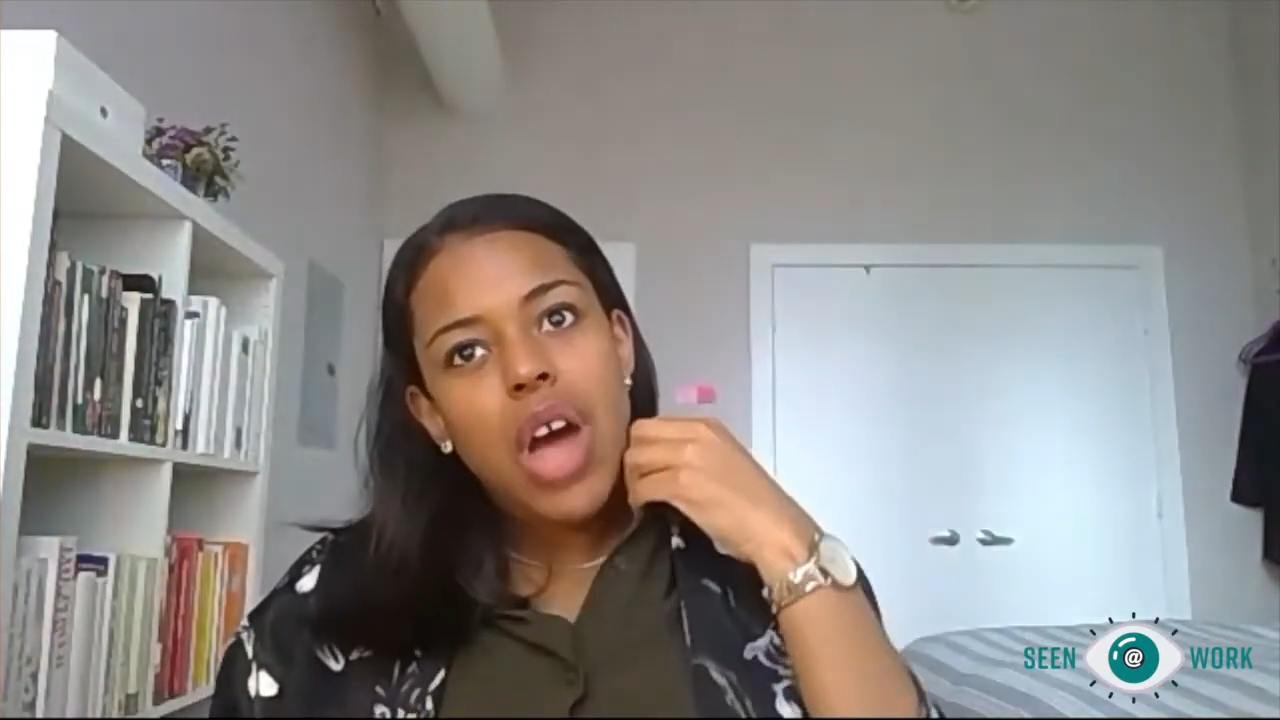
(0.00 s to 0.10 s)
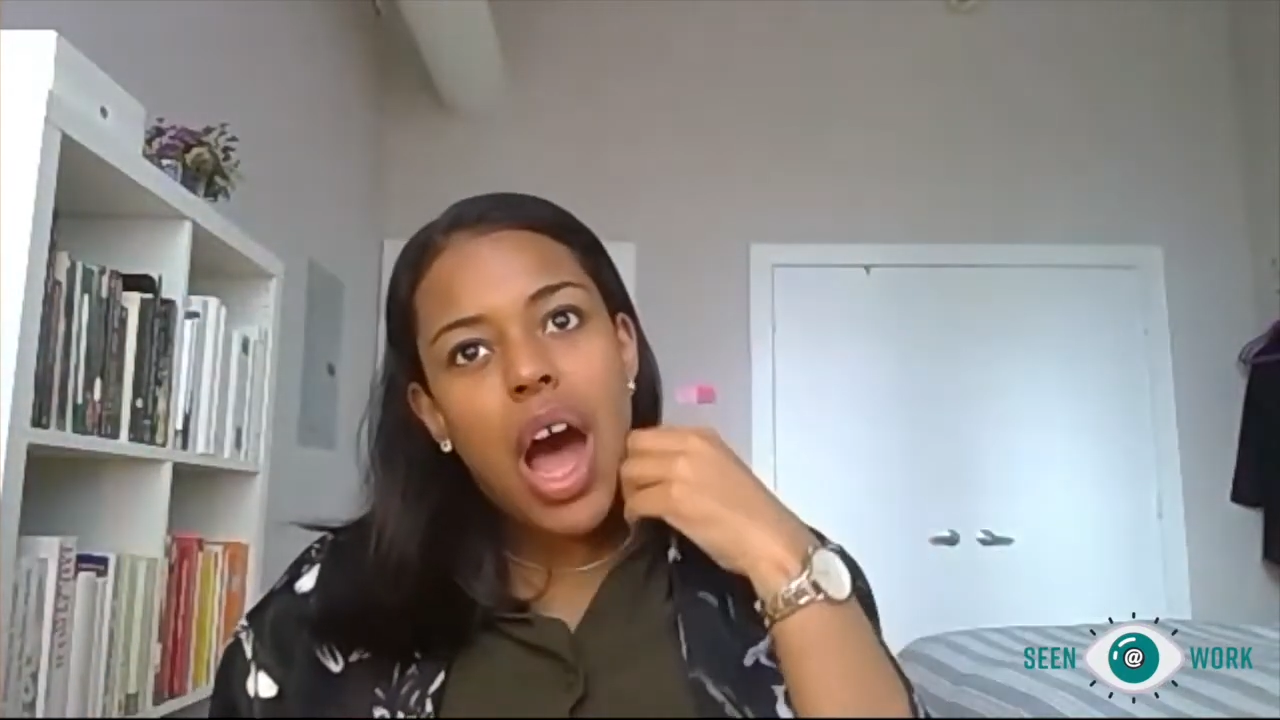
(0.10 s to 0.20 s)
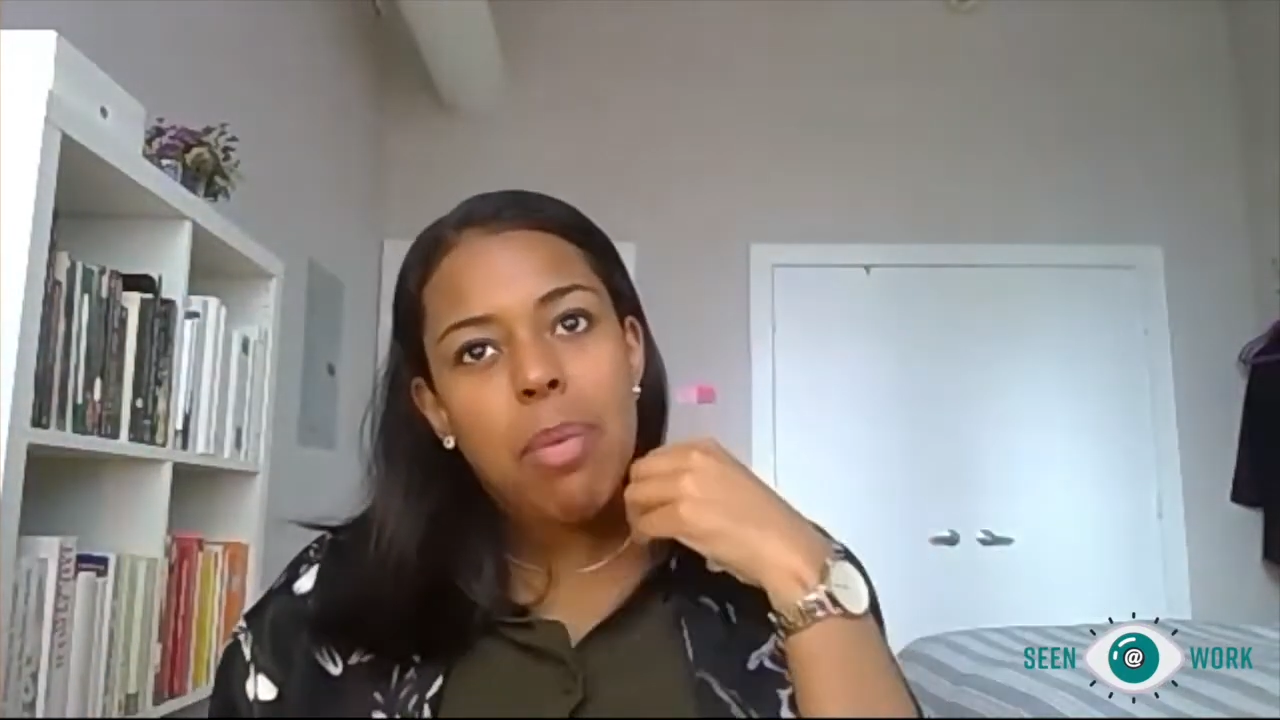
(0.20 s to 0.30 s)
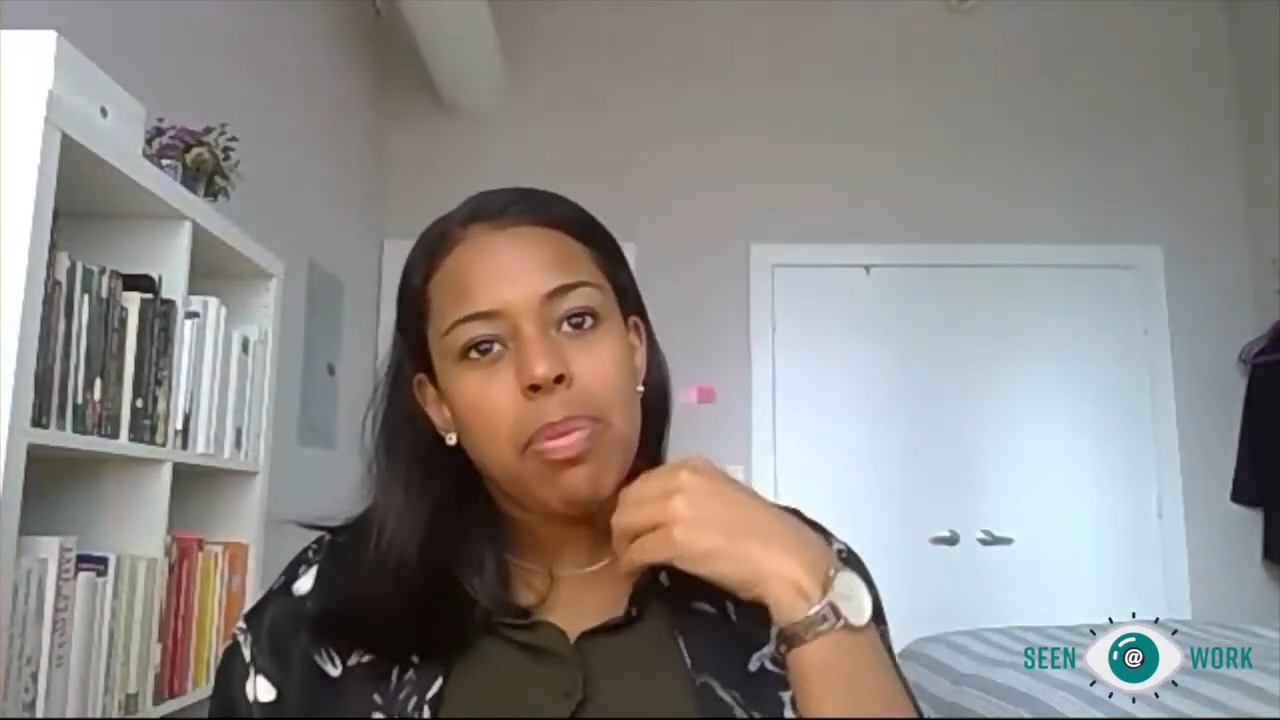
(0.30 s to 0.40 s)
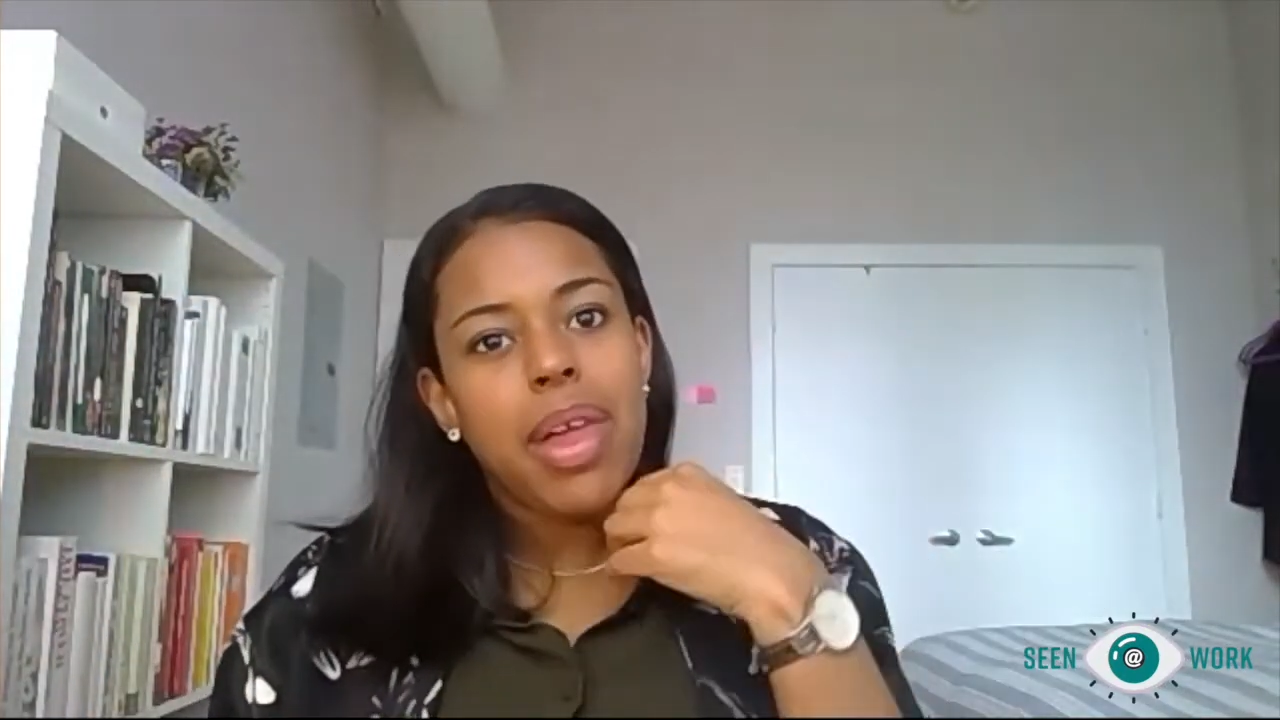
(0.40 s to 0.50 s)

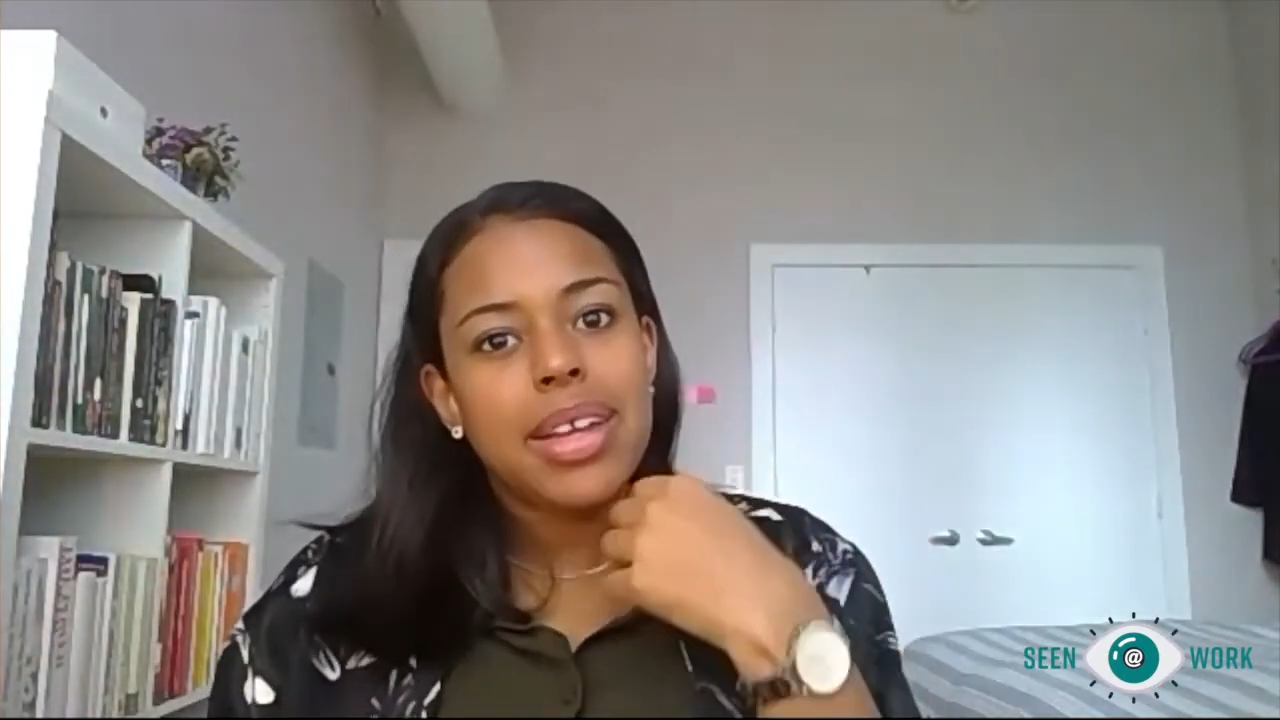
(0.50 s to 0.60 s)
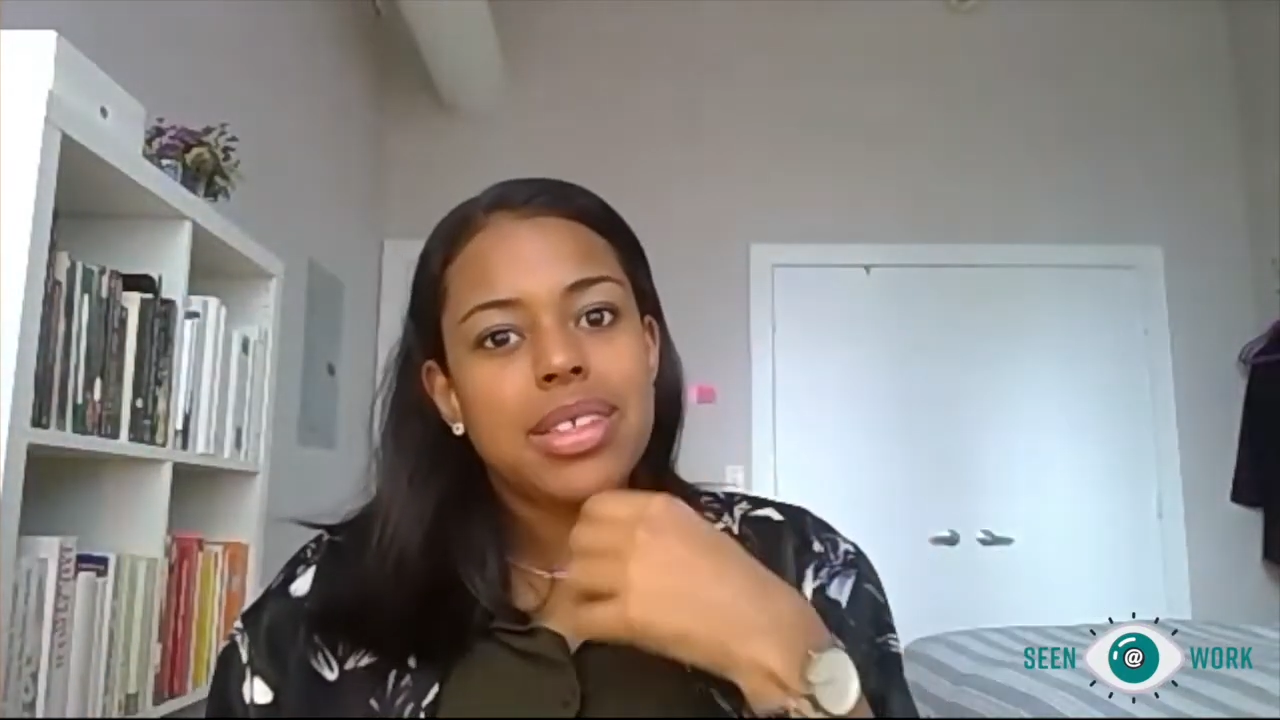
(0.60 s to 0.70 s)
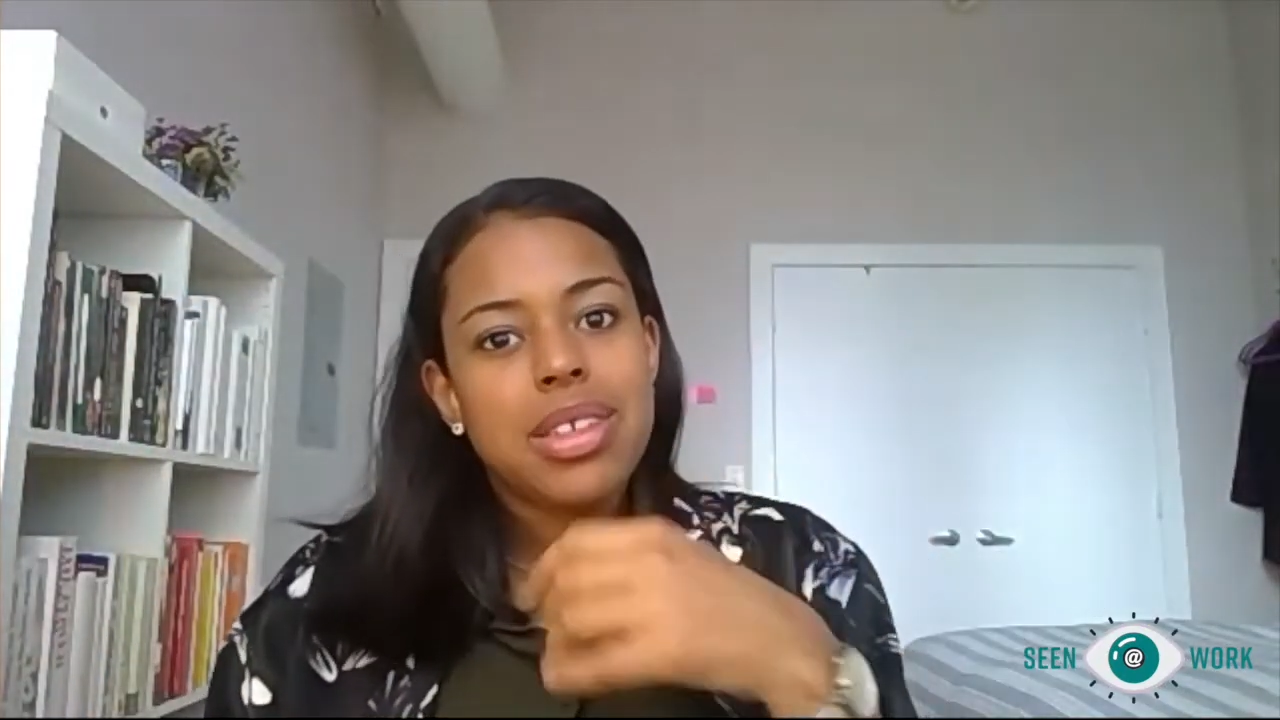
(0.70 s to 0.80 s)
top line